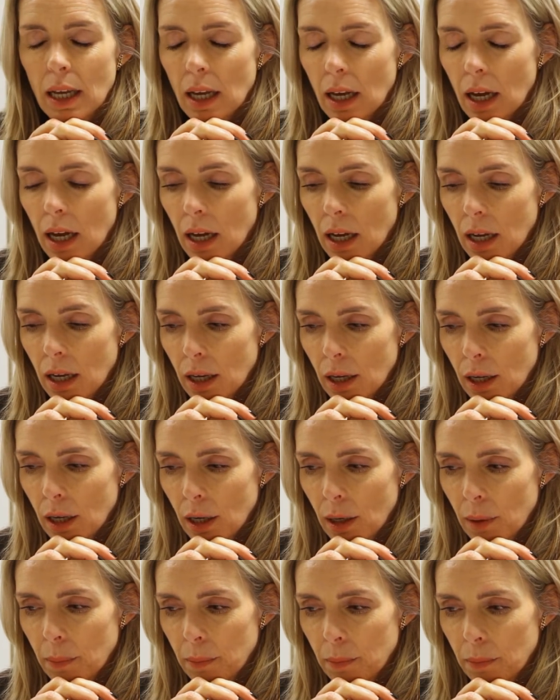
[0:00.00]

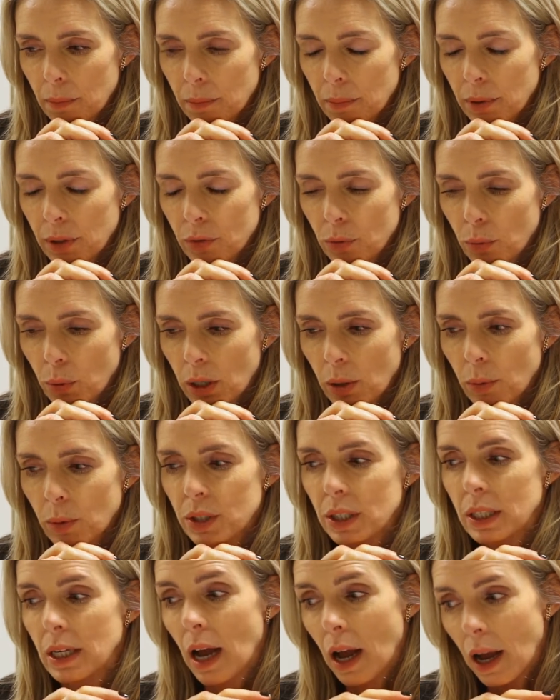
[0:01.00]
But when I was
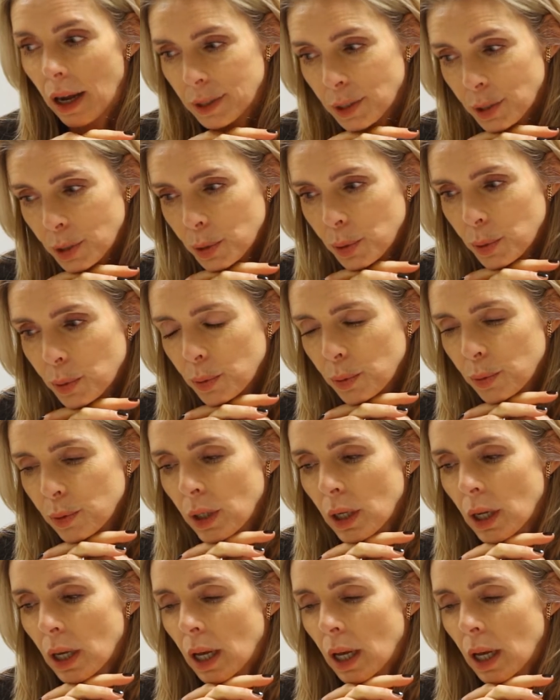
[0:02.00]
in high school,